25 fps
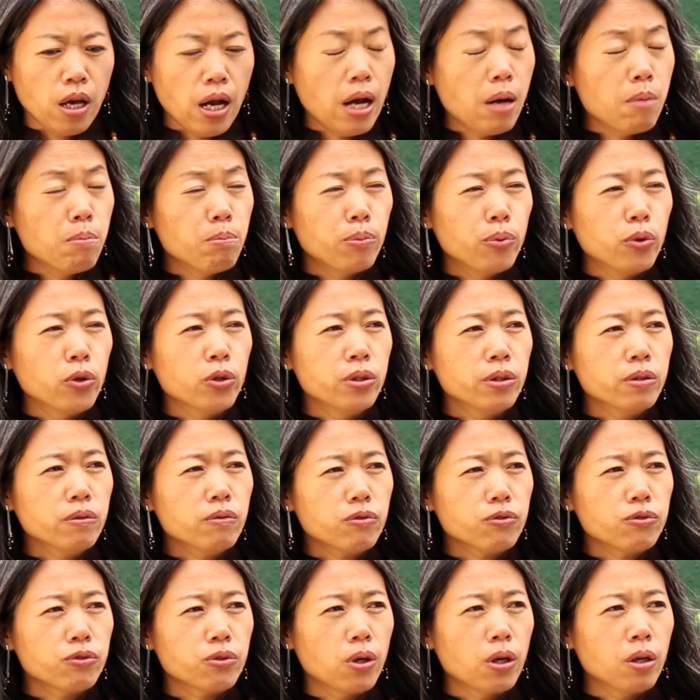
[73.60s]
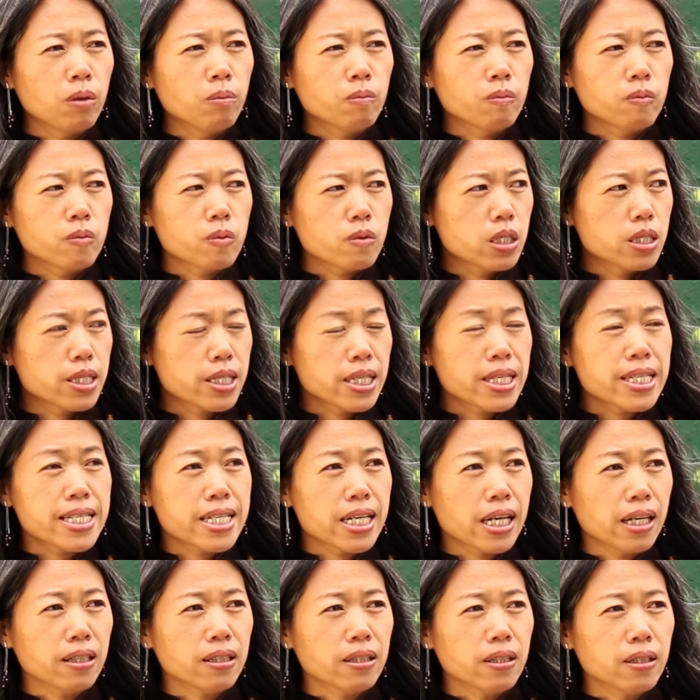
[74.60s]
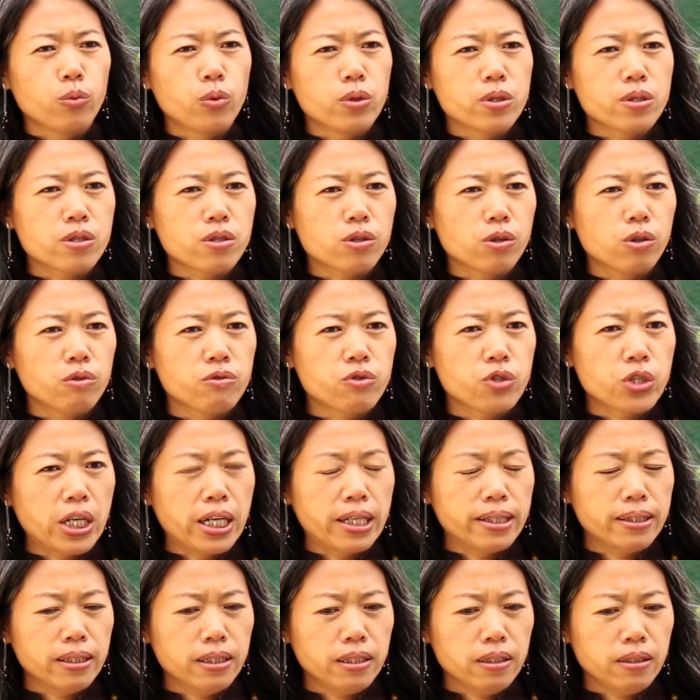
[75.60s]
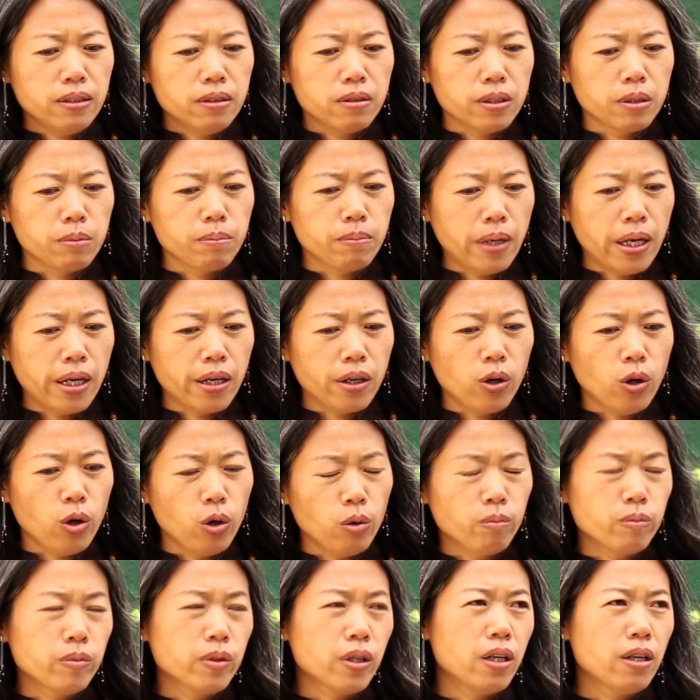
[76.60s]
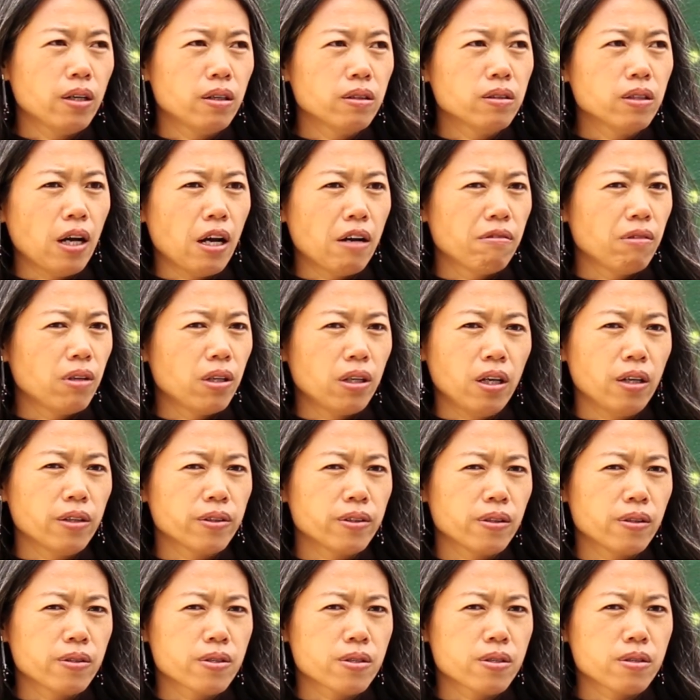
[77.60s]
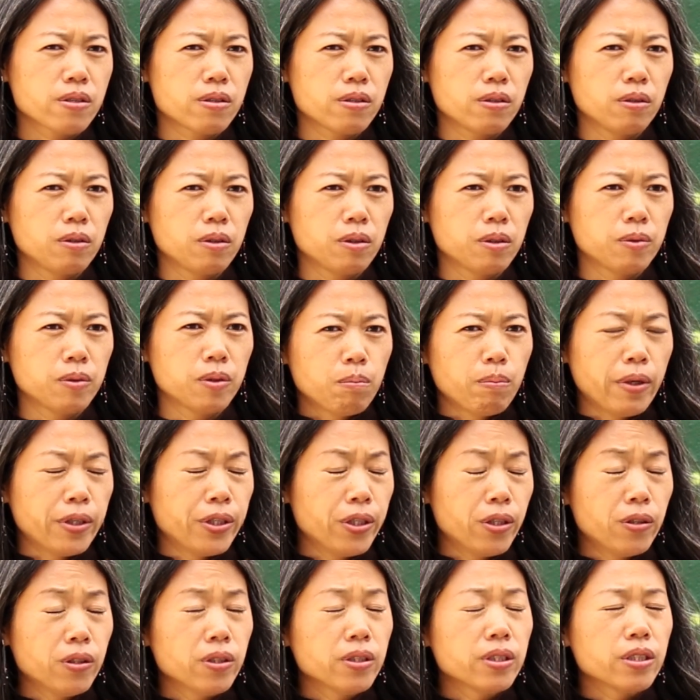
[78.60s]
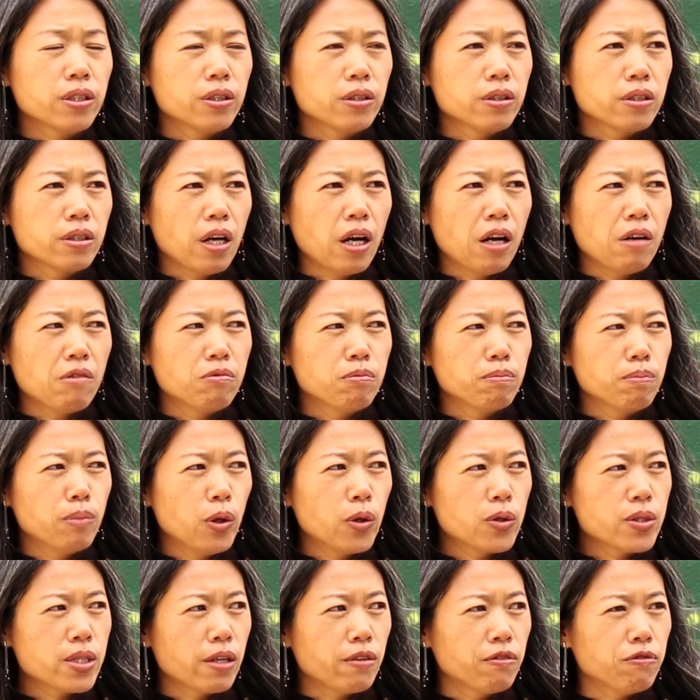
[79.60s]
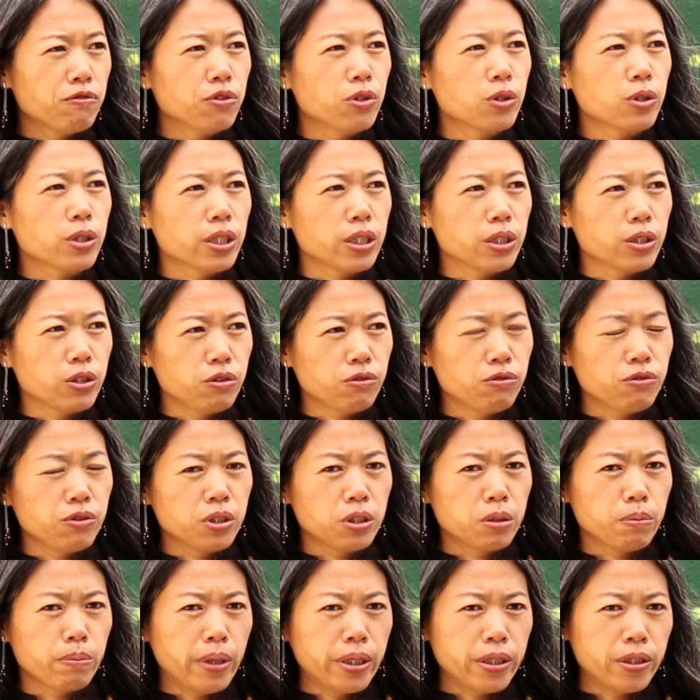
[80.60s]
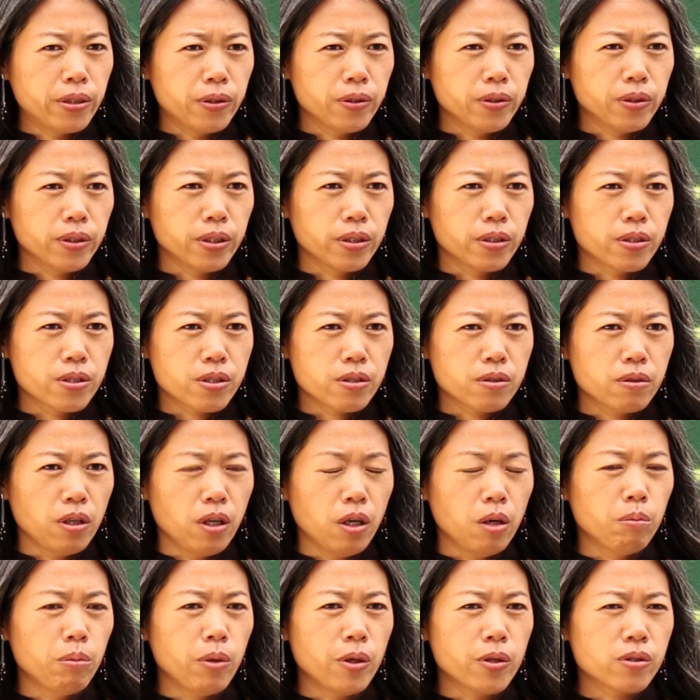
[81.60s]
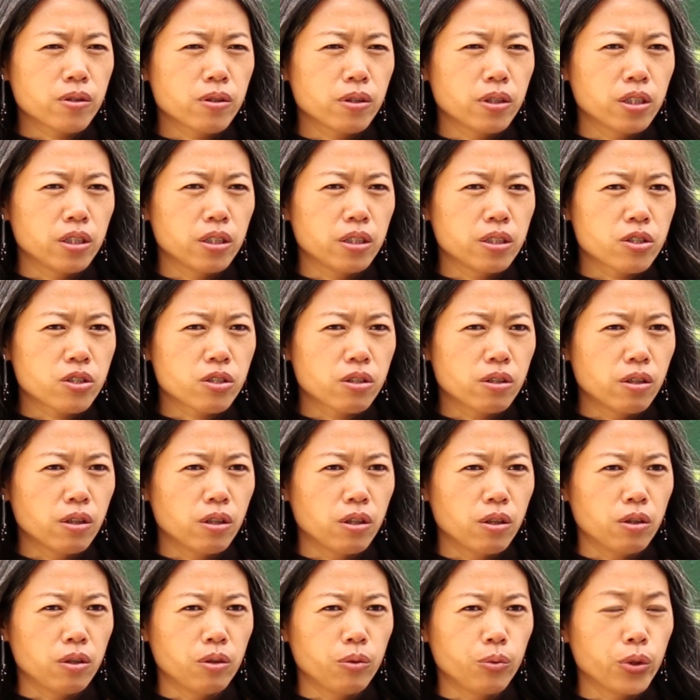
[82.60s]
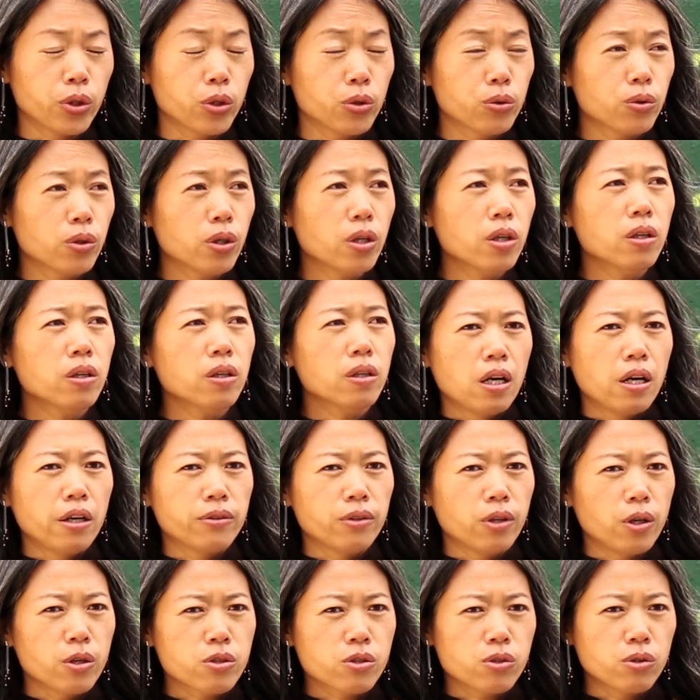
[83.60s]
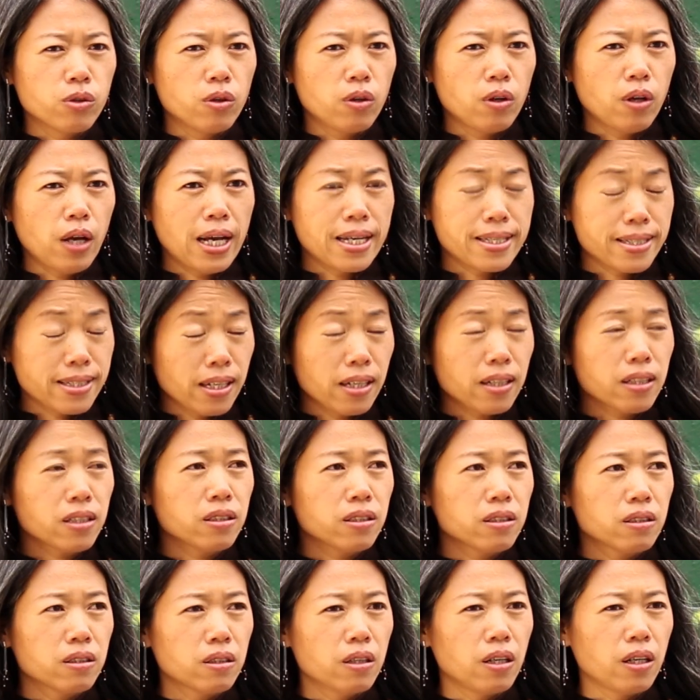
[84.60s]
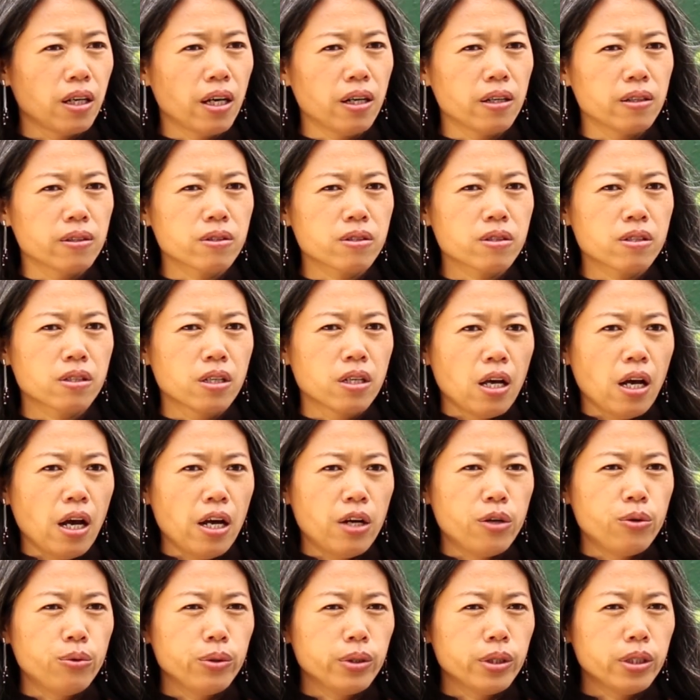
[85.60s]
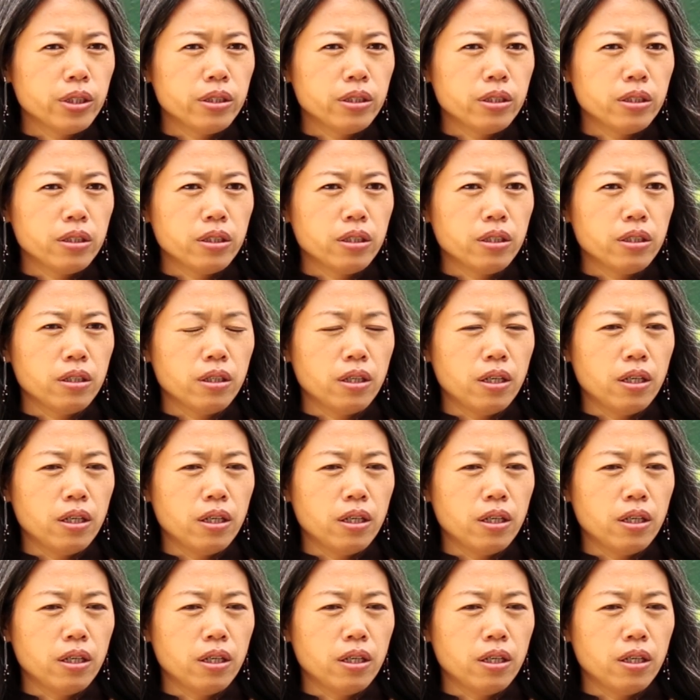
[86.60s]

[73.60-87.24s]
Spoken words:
I'm born from Xinjiang, west of China. In my hometown, I have a lot of minority. I have more than 40 different minorities. Mostly it's Uyghur and also Hazak a lot. I really